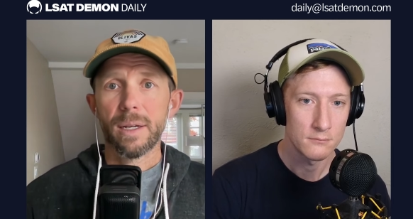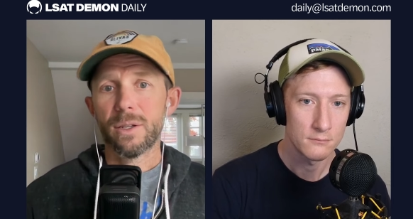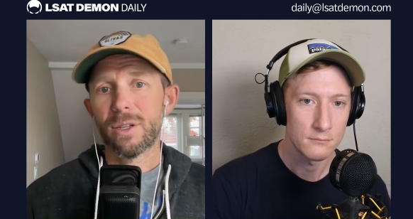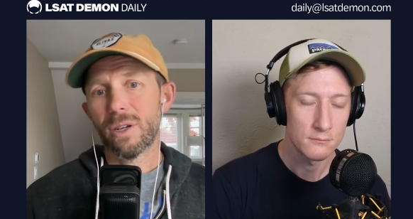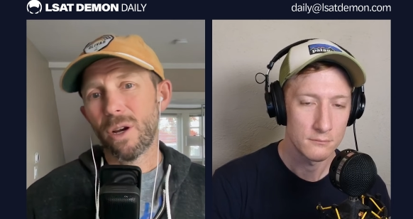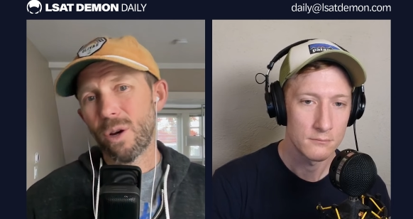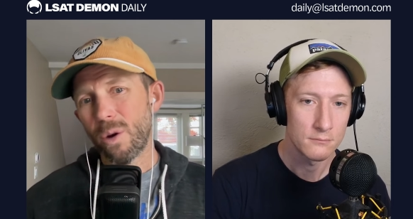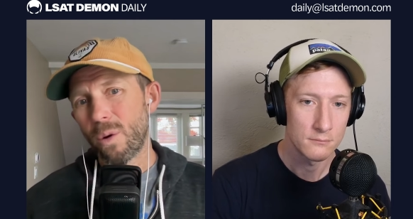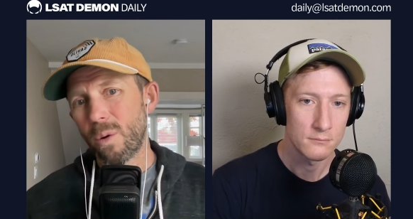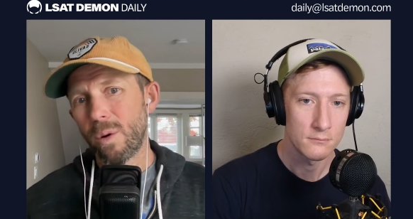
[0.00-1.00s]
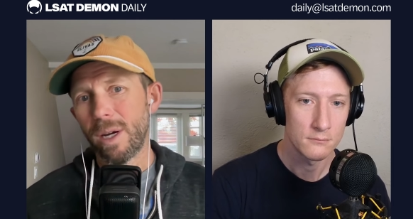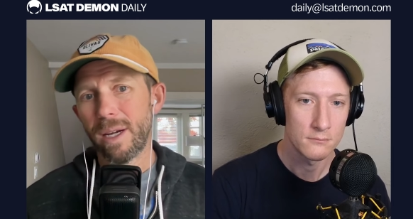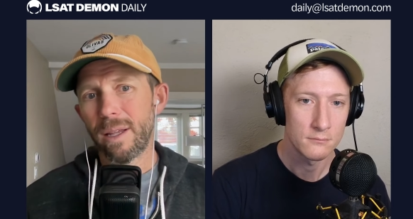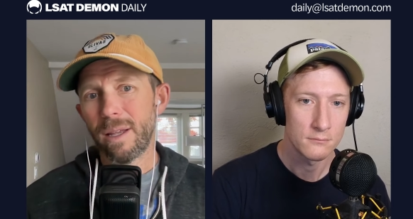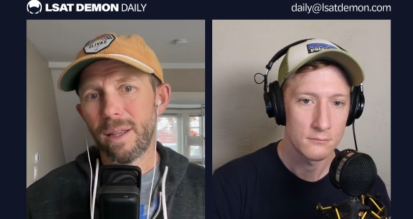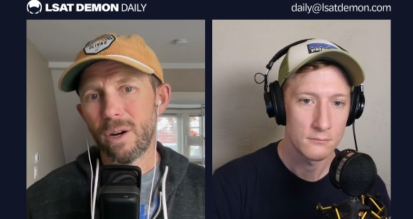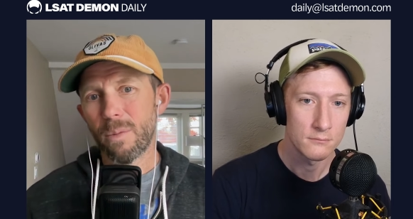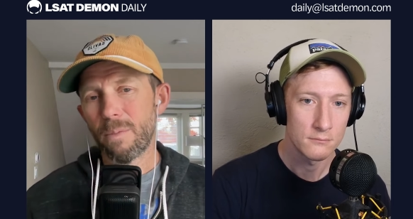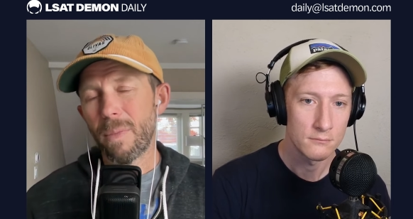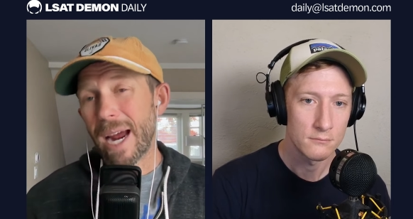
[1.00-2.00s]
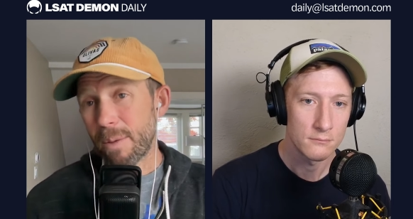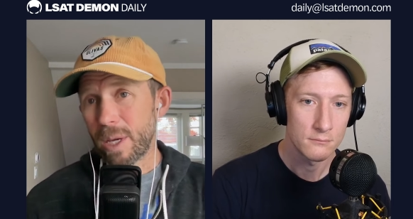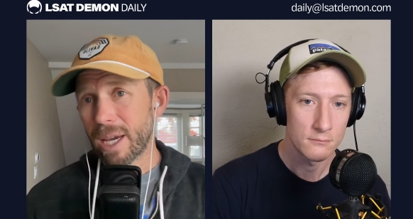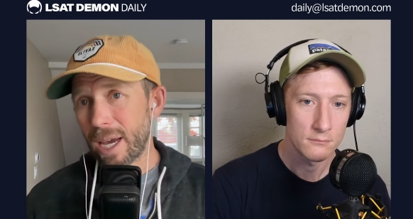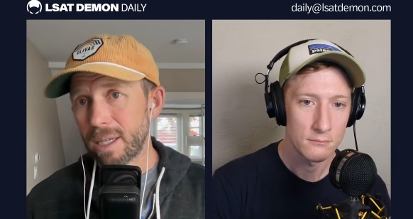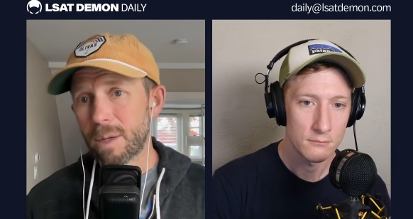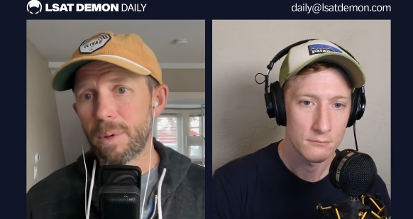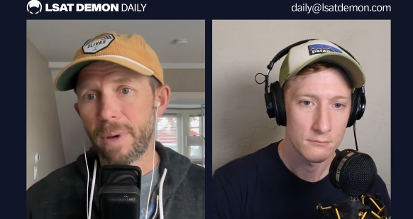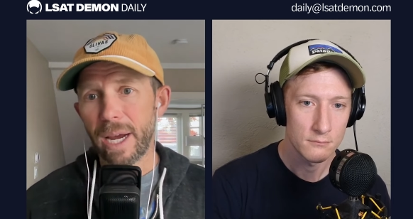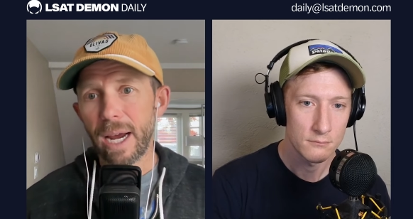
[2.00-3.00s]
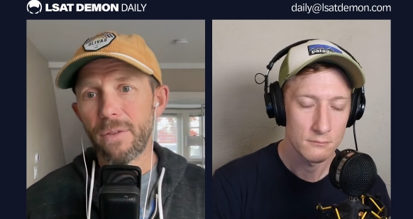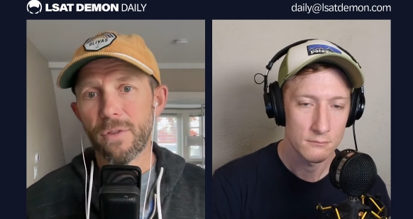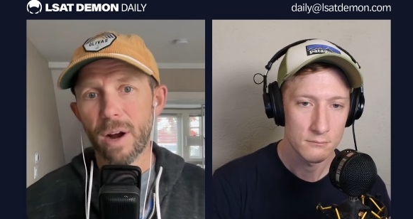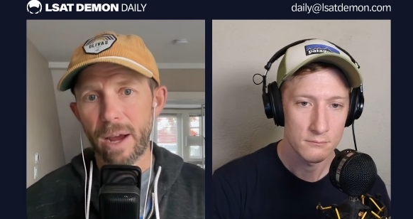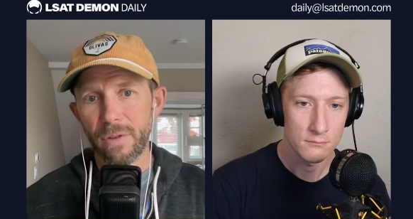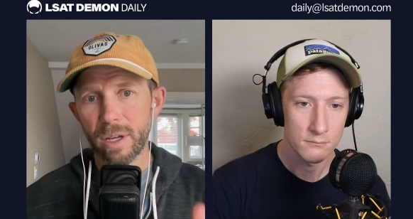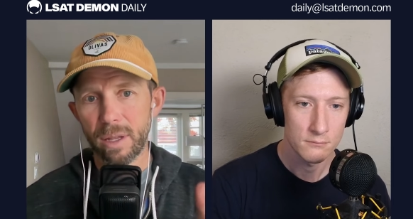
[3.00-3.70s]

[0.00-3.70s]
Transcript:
Speaker 1: So there might be a case to be made for having